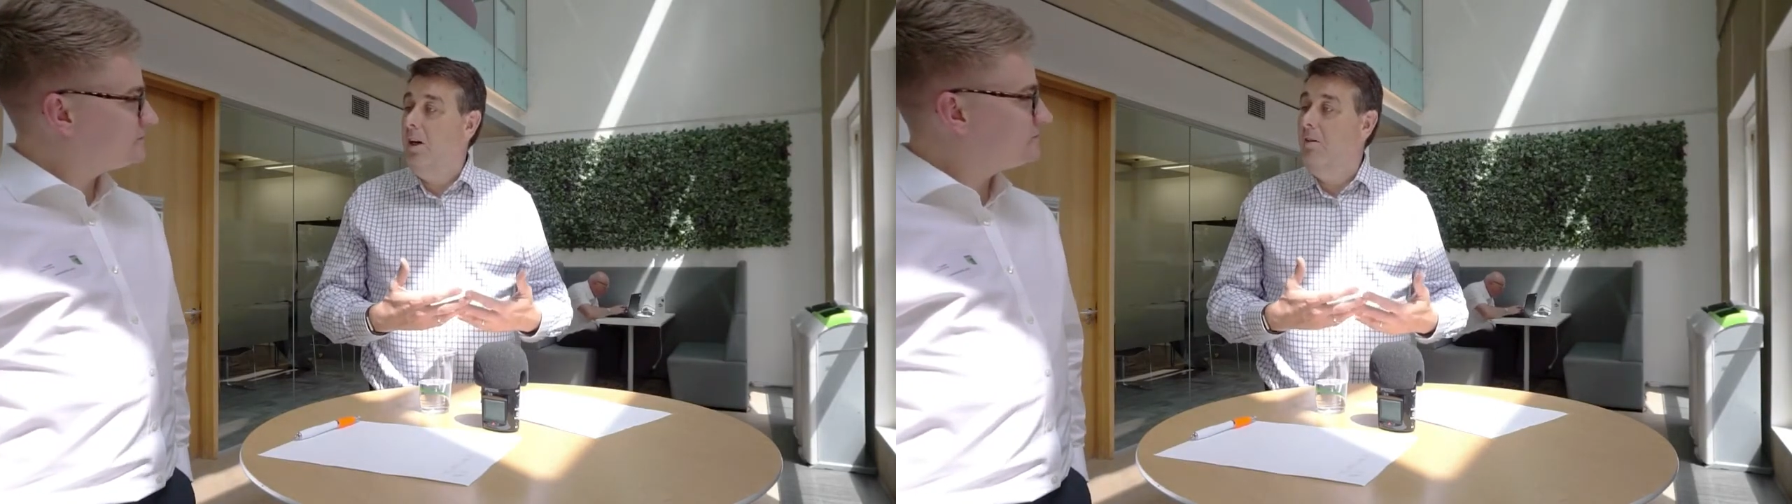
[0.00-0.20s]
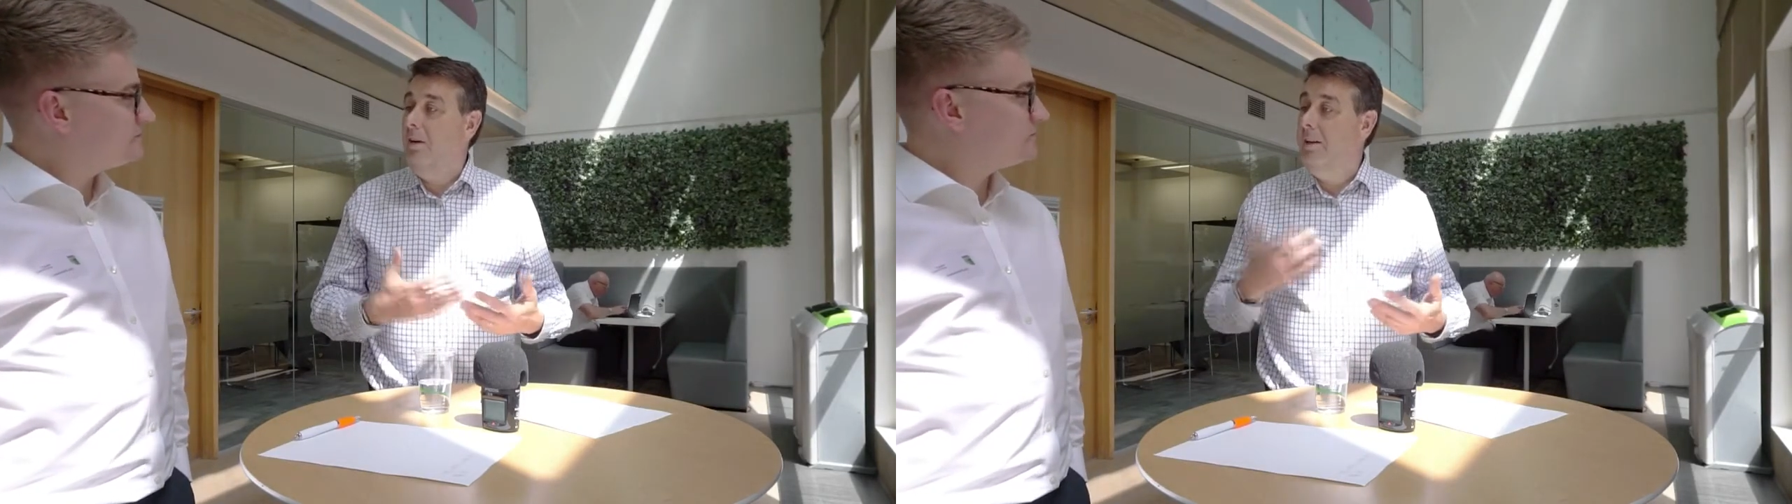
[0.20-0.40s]

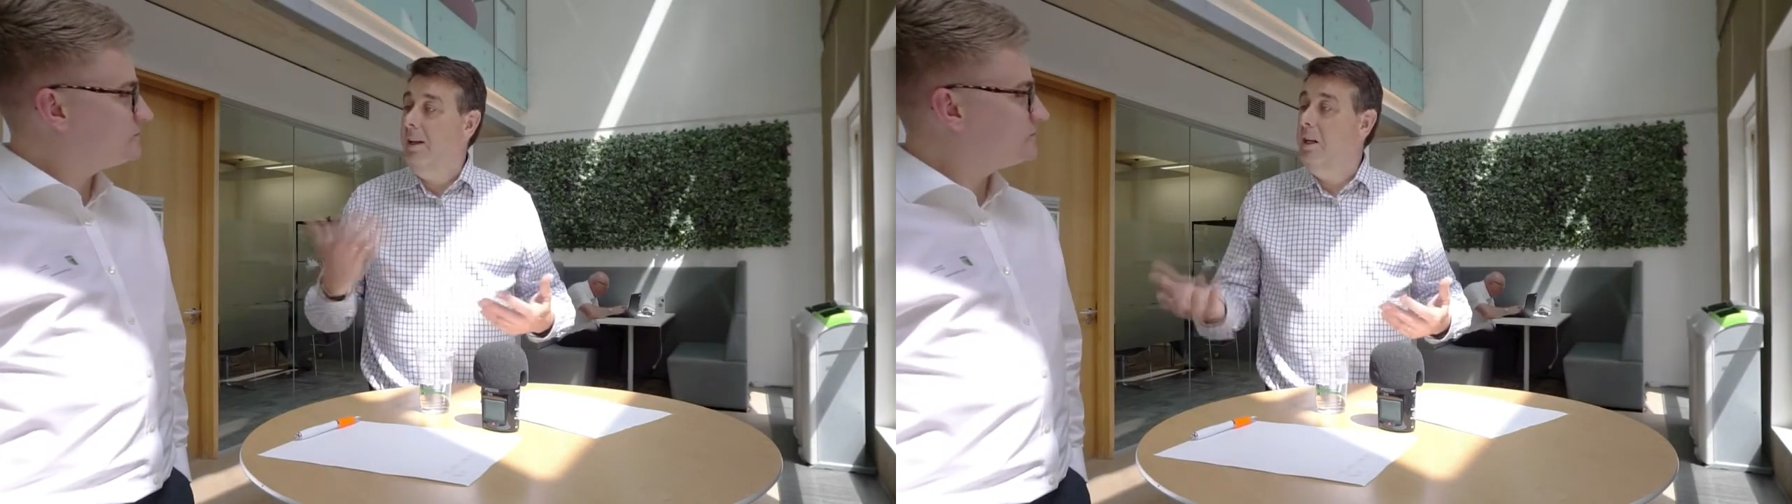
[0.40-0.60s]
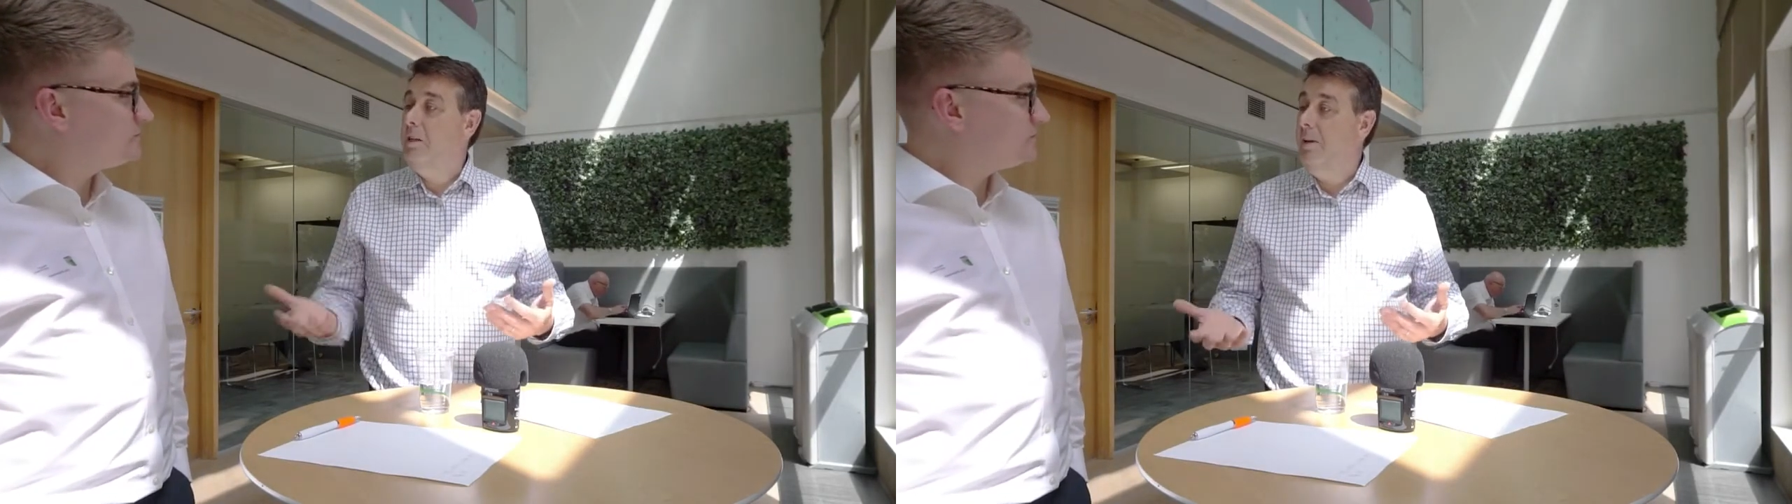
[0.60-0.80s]
around
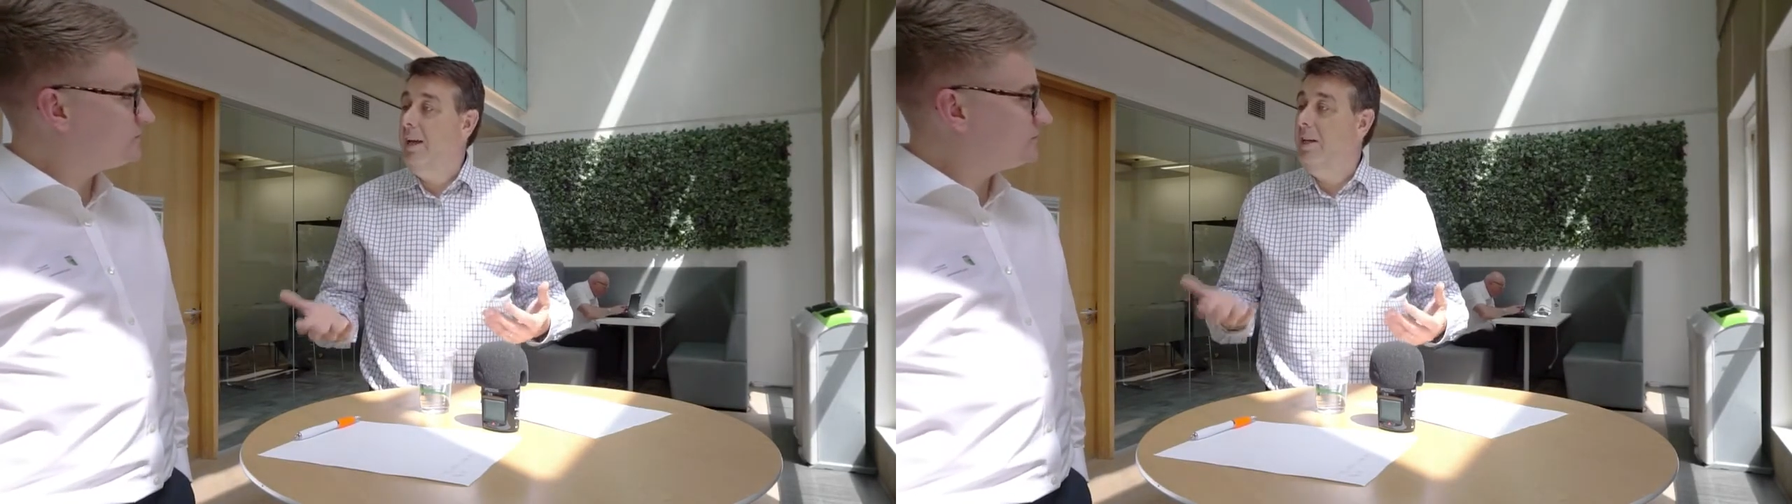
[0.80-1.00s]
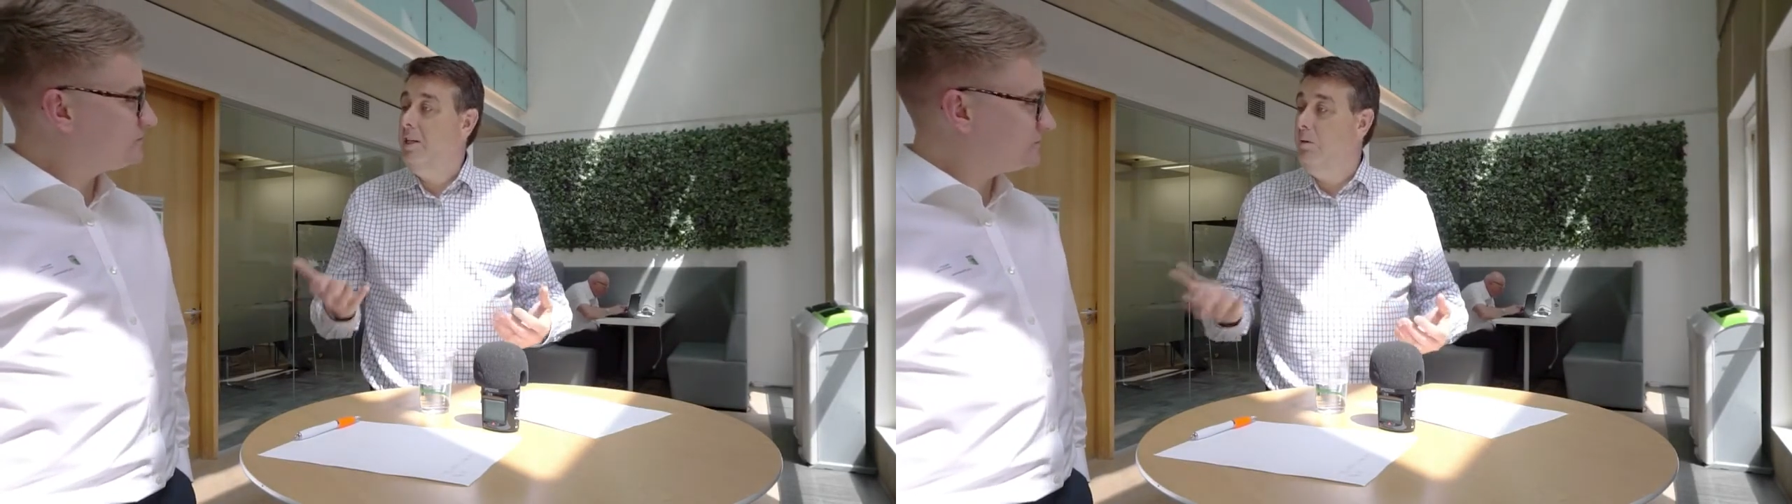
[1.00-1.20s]
the
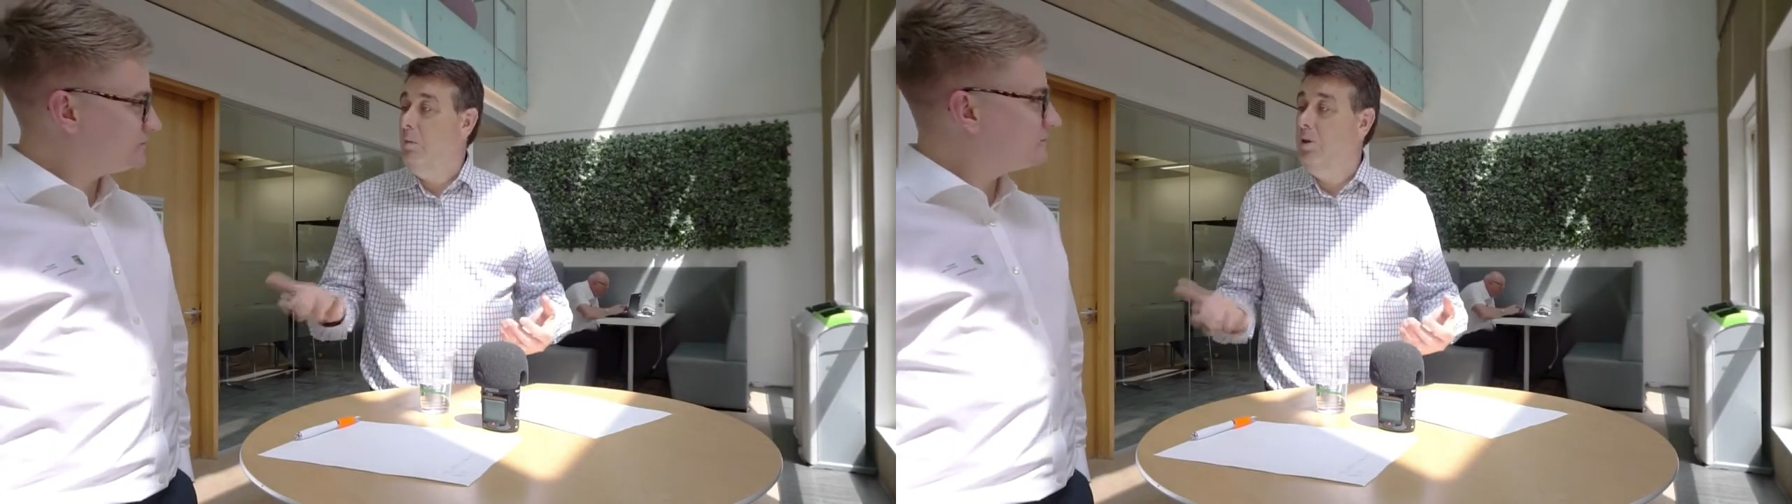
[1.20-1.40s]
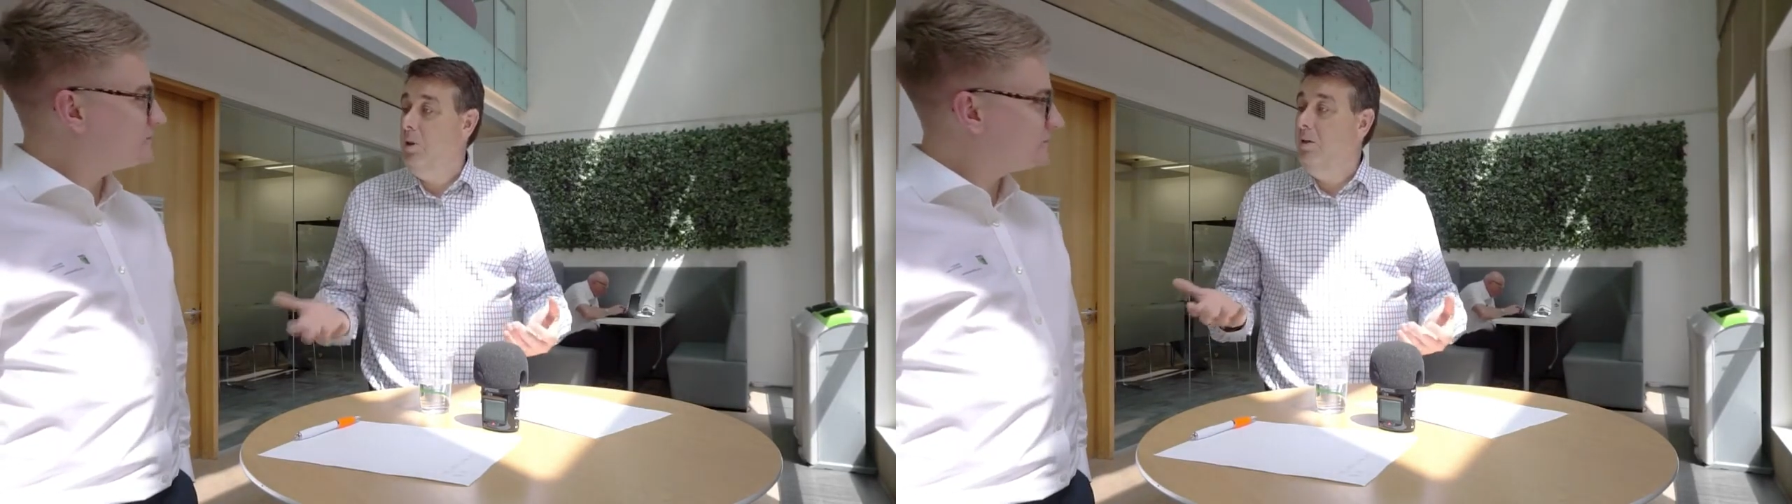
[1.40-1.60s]
identification of
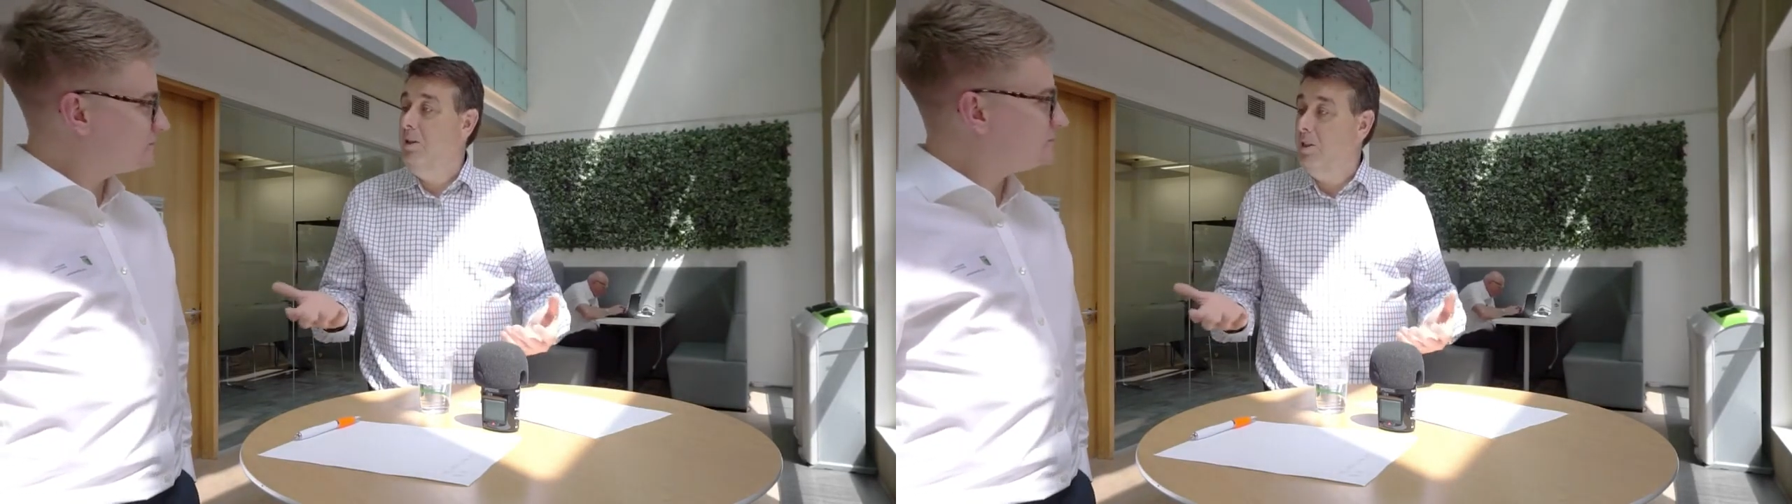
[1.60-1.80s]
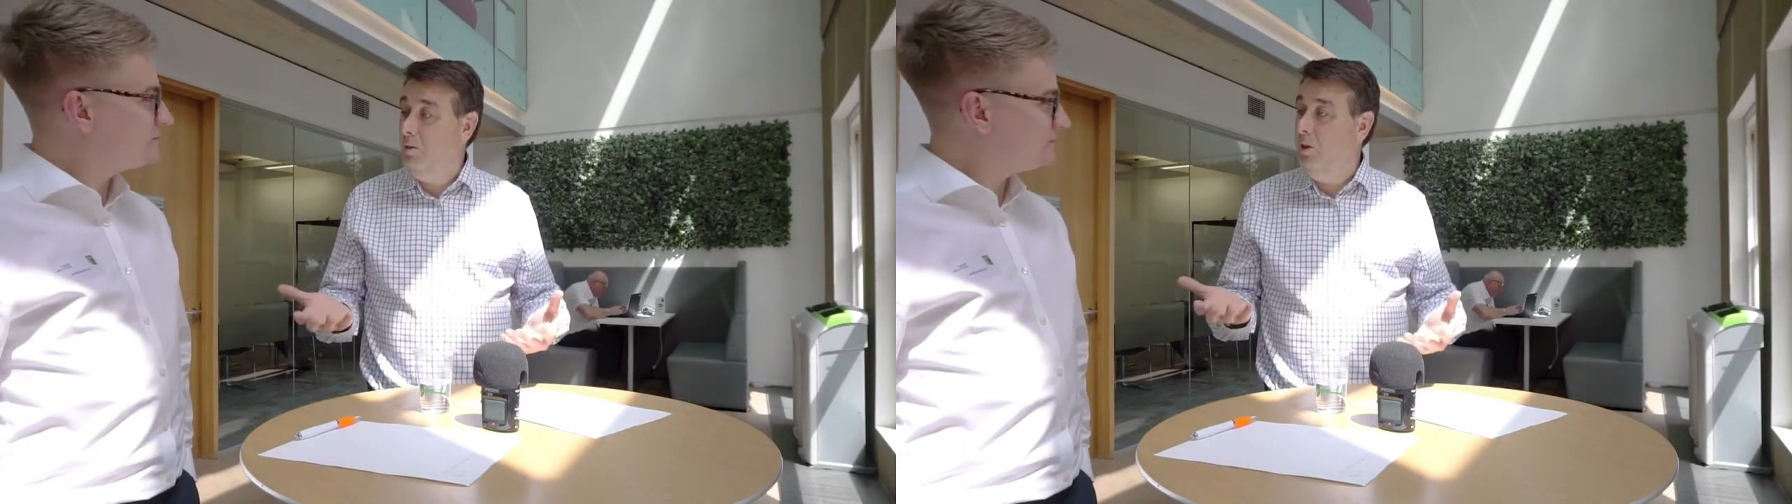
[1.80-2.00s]

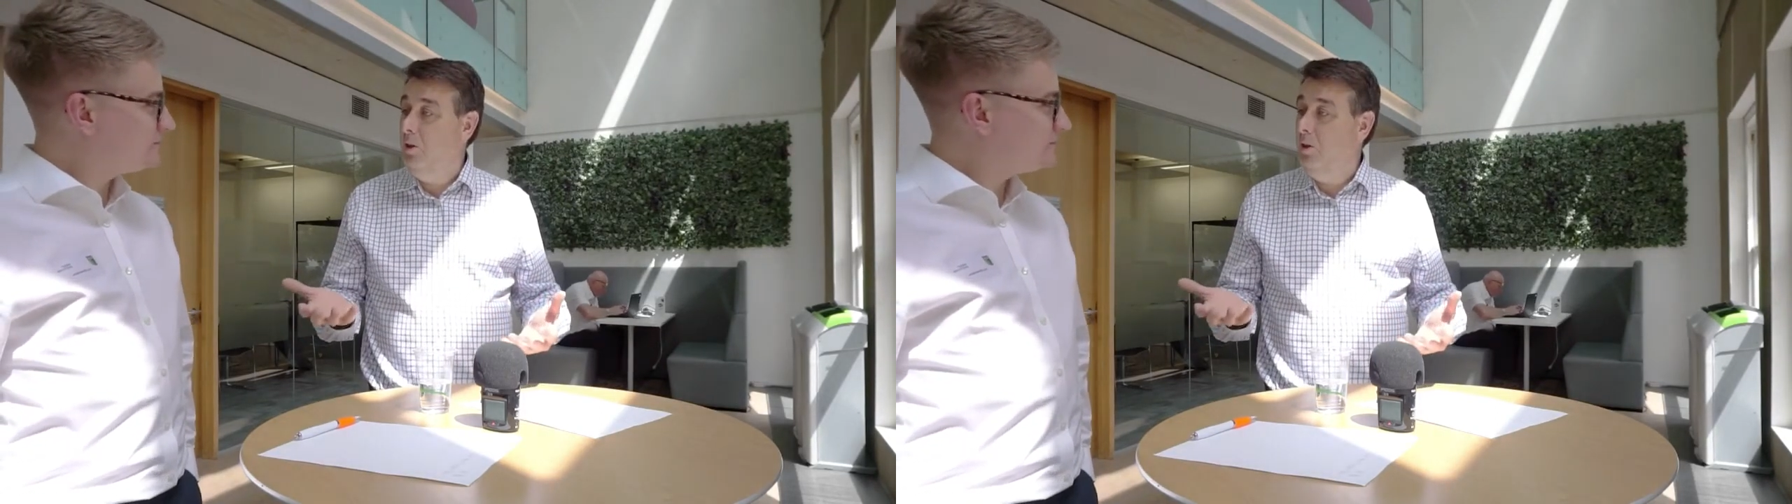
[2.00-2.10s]
opportunities for the